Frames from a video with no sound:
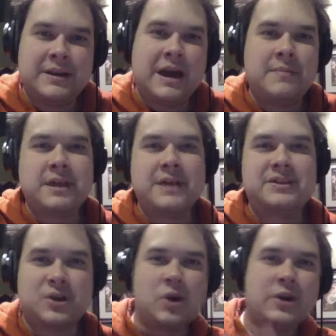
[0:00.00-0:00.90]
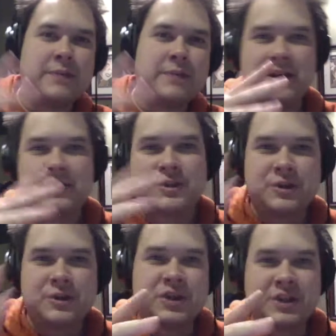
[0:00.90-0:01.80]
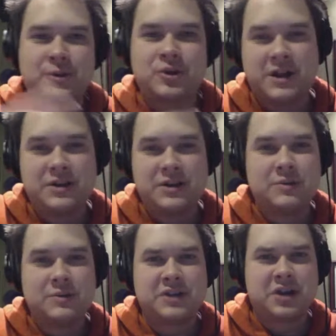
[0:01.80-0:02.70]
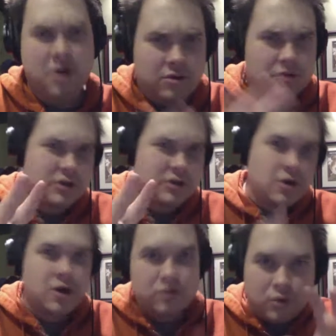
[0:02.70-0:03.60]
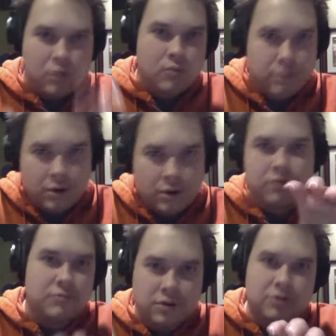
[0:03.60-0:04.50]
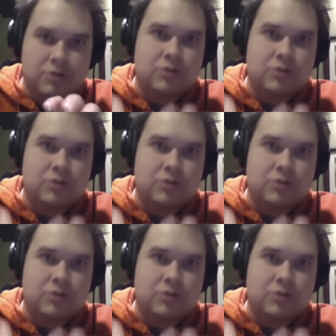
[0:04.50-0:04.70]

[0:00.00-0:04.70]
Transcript: I mean, that's the whole, like, bait and switch thing they were trying to do. Is like, oh, there's a doom-ba-doom-ba-doom.